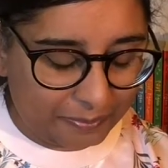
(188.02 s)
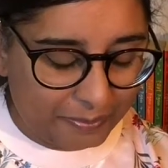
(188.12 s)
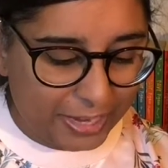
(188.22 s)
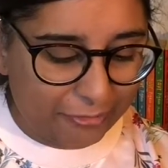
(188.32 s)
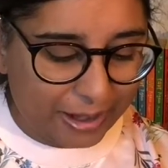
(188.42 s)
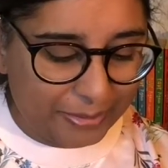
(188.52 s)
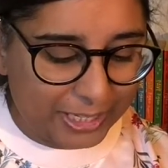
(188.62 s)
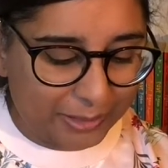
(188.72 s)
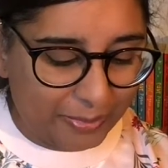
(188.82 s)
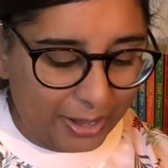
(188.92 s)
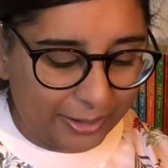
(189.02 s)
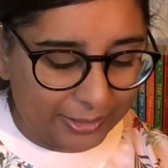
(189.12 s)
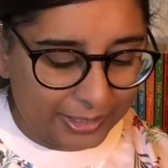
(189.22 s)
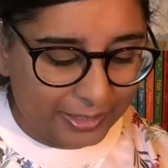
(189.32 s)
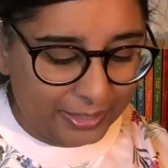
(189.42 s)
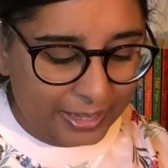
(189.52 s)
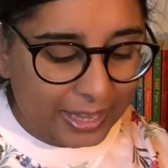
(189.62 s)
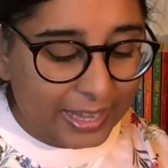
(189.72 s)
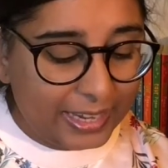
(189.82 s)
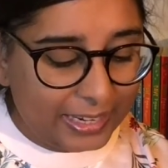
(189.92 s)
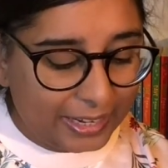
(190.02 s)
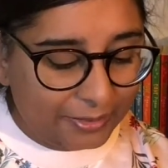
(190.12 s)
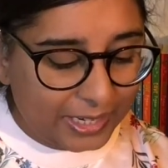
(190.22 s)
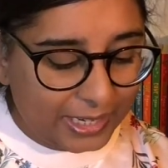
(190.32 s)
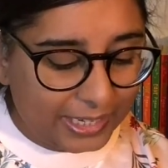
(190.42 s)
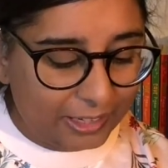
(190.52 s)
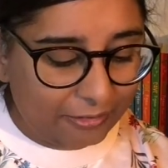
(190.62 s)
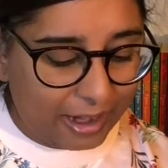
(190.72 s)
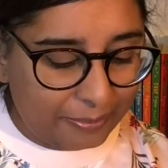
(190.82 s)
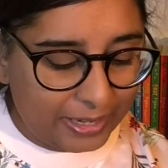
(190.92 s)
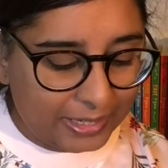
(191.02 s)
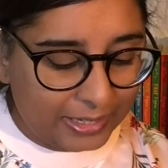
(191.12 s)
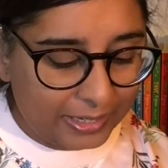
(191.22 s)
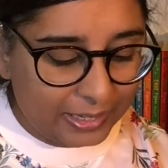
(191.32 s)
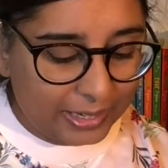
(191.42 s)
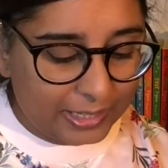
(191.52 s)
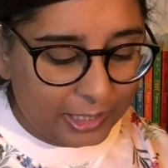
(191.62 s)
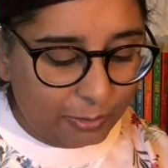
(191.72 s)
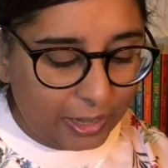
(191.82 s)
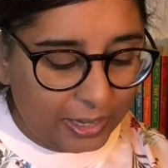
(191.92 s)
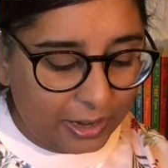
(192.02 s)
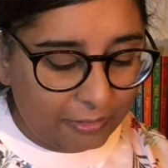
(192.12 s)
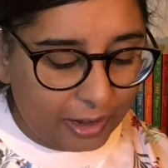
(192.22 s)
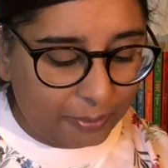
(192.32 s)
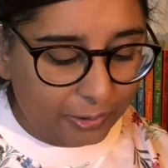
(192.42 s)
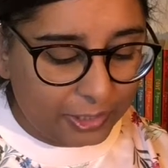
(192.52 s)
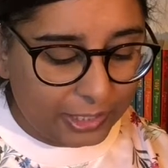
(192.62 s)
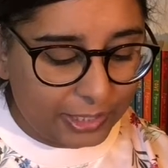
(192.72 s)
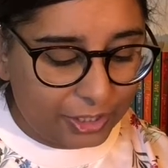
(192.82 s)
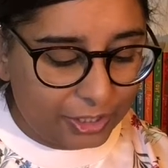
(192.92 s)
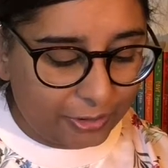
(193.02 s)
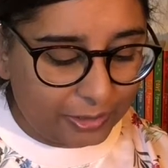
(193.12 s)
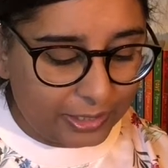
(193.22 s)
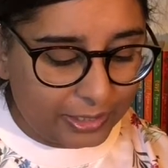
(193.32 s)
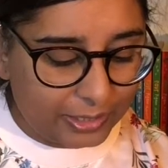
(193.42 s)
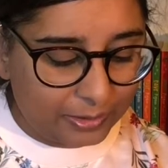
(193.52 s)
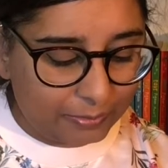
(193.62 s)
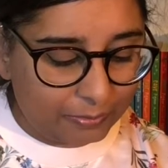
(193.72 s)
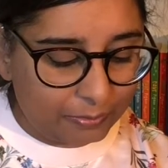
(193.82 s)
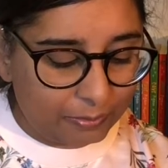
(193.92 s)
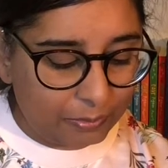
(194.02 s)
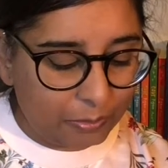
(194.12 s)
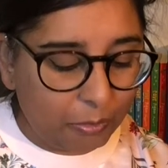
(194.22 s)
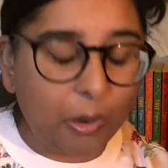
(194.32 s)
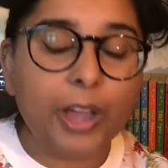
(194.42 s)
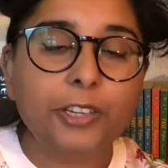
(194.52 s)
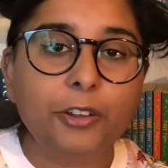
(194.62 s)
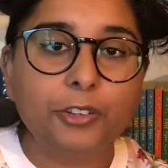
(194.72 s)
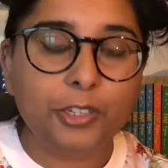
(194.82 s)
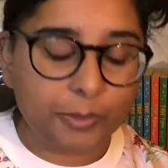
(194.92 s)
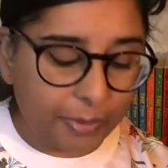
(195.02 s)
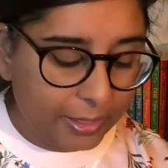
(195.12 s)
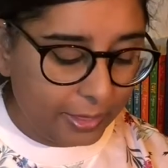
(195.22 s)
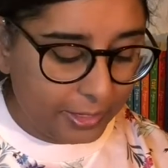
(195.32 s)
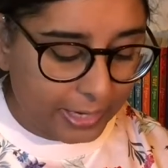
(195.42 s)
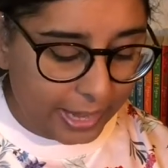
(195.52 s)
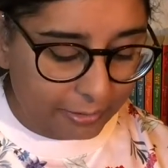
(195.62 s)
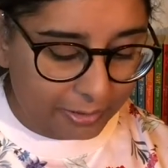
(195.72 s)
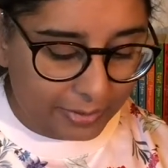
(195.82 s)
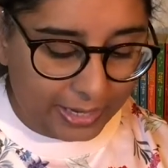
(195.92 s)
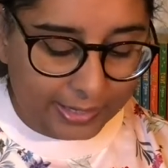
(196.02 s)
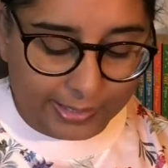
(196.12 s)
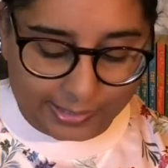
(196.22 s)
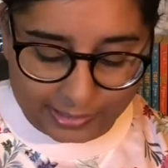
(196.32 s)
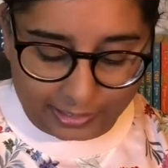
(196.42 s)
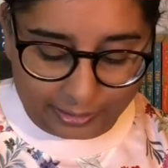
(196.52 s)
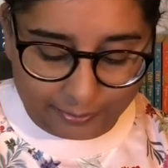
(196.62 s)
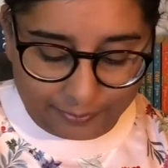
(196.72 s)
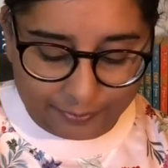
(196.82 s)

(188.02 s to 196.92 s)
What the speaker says: Big Rabbit smiled. He lifted Little Rabbit and swung her up onto his shoulders. "Why don't you spend the day with me and see?"